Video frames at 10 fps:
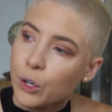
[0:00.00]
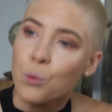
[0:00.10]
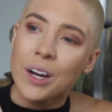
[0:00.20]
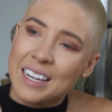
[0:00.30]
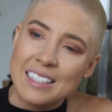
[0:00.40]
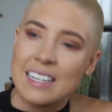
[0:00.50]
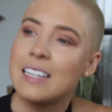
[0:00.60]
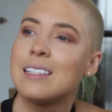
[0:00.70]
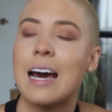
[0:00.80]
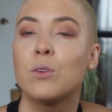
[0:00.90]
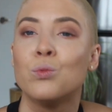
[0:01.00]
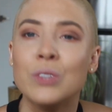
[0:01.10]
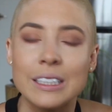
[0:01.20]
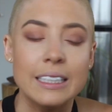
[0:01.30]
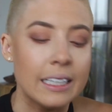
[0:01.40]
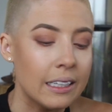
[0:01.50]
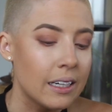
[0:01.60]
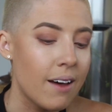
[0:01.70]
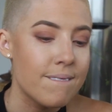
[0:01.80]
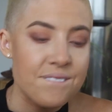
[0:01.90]
what is it that really
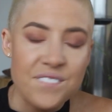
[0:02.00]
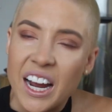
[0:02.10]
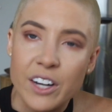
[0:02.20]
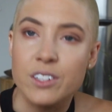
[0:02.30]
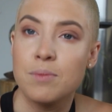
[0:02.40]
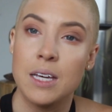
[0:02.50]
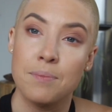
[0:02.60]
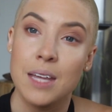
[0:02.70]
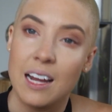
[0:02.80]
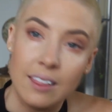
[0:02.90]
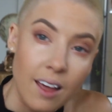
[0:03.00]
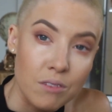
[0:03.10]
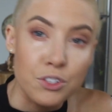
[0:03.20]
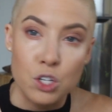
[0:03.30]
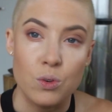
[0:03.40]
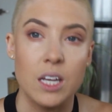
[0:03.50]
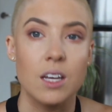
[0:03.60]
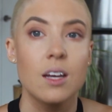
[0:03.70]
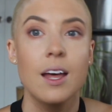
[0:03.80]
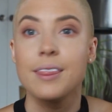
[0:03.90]
fires me up, that I love
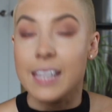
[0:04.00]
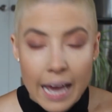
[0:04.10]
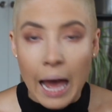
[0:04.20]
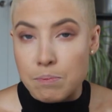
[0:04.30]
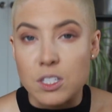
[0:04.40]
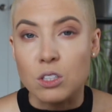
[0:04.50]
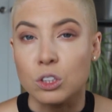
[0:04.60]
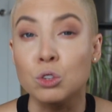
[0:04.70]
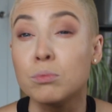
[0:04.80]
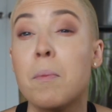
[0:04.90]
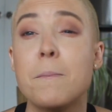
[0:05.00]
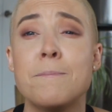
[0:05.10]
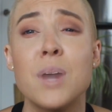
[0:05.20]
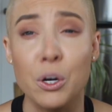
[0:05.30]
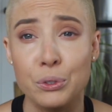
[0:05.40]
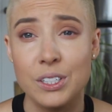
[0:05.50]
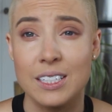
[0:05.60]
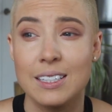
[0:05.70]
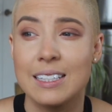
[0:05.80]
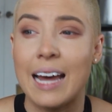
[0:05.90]
doing, the absolute
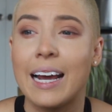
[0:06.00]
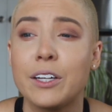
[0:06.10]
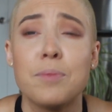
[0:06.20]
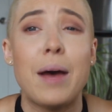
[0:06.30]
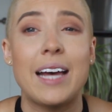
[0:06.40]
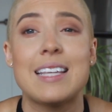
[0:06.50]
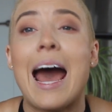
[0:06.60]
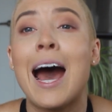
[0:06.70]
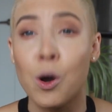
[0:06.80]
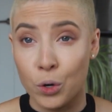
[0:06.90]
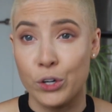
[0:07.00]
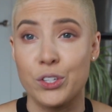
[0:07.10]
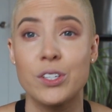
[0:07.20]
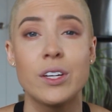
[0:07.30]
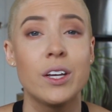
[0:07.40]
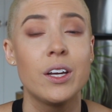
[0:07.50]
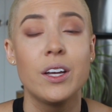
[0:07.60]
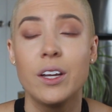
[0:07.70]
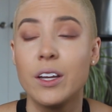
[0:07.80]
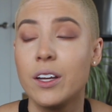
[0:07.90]
most that I could pass hours
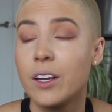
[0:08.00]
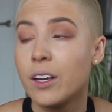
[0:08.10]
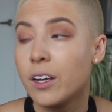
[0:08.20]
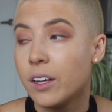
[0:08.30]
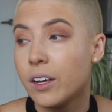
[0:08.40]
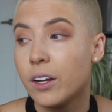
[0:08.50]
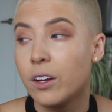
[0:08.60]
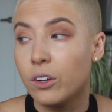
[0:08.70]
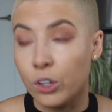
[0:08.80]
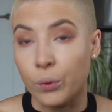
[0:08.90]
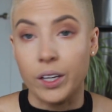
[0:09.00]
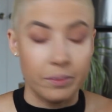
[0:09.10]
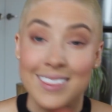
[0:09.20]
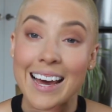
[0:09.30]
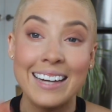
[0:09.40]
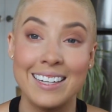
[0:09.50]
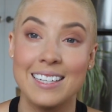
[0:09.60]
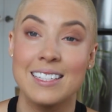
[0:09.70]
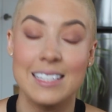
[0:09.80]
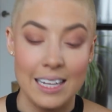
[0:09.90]
doing, and that
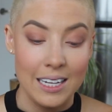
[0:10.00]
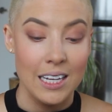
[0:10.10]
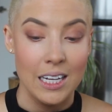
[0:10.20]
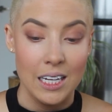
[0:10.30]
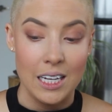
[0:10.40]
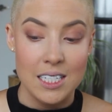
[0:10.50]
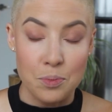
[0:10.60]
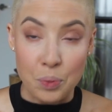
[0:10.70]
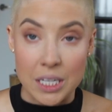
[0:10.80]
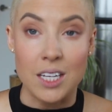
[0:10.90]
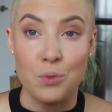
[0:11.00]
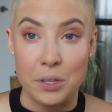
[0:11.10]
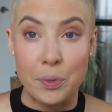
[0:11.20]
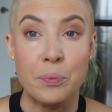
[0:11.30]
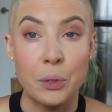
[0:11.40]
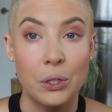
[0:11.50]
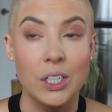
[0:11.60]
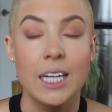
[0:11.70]
is speaking with people,